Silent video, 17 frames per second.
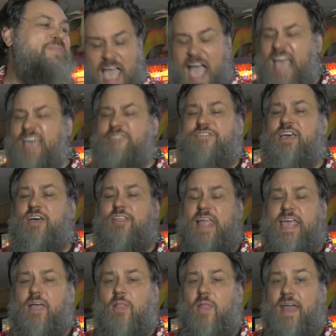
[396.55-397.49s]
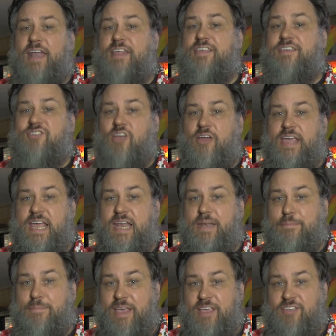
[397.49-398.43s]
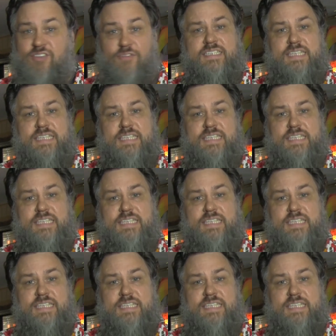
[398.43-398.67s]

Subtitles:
I feel like a lot of these are hit and miss.